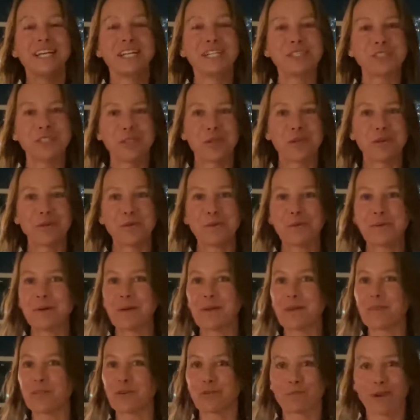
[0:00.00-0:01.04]
to
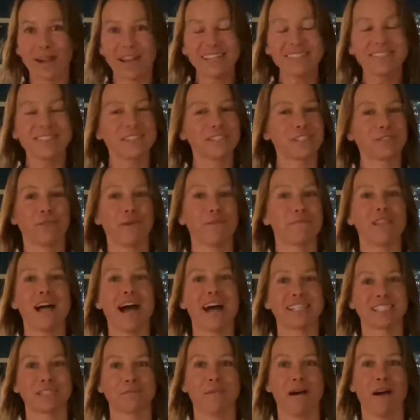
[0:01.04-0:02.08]
the racers from
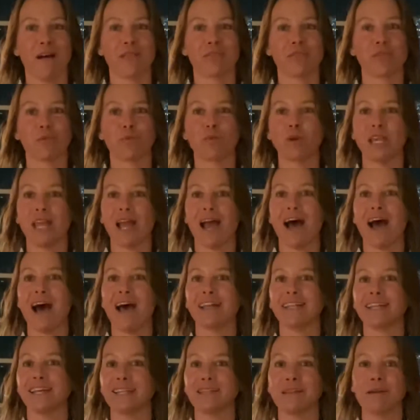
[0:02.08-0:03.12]
last month. We
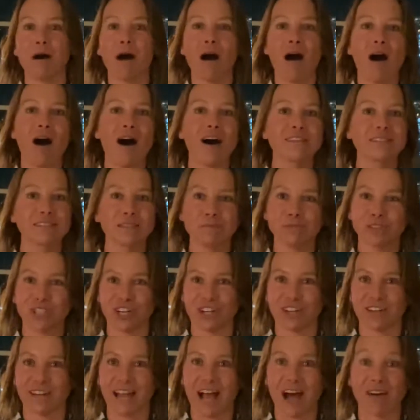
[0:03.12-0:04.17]
had an awesome
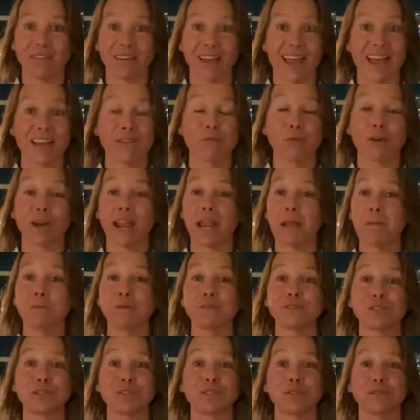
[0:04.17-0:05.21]
turnout and were
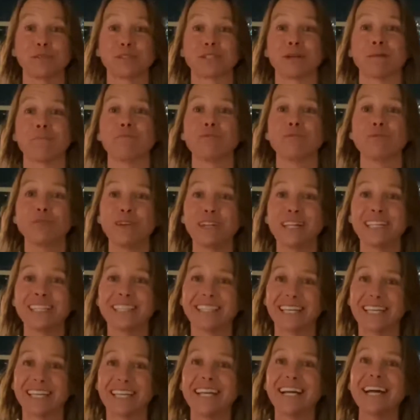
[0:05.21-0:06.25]
able to do some
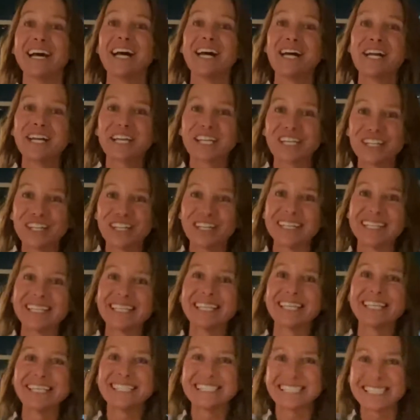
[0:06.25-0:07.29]
really
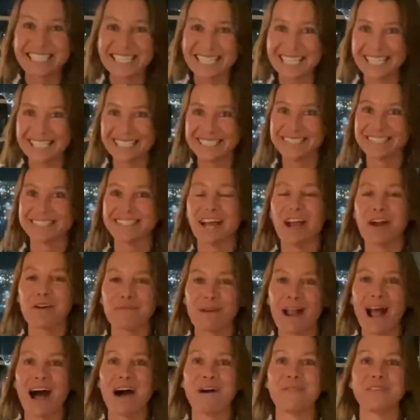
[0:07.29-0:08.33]
good deeds
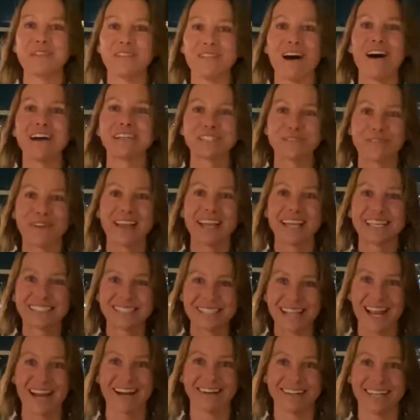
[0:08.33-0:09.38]
around the Las Vegas
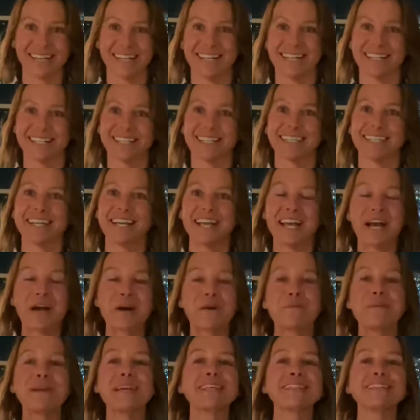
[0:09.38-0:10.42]
area.
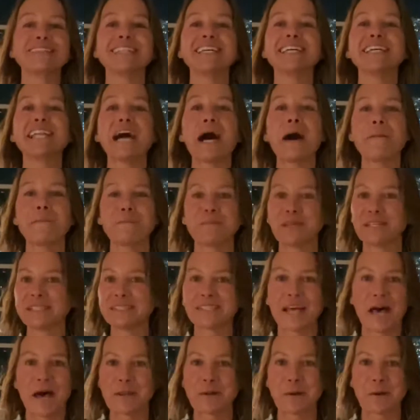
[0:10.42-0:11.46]
We lit up the
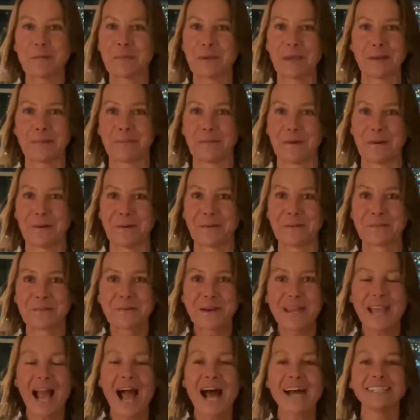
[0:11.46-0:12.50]
tunnel people.
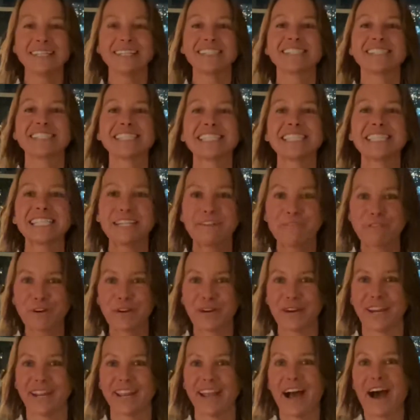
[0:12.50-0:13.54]
We had a
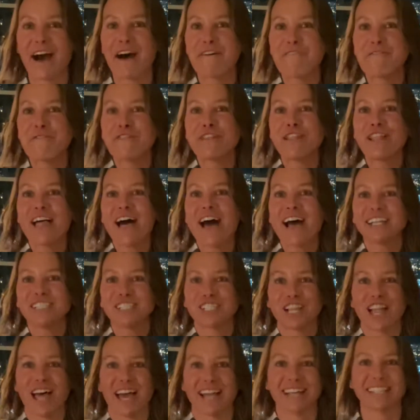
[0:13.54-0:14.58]
delivery of
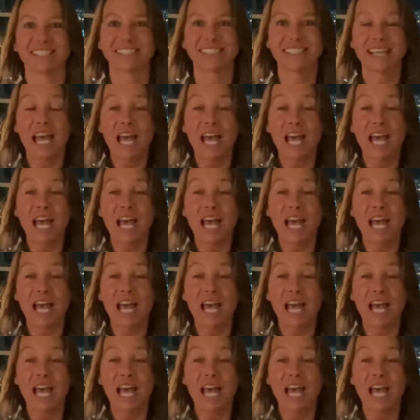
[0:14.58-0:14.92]
flashlights,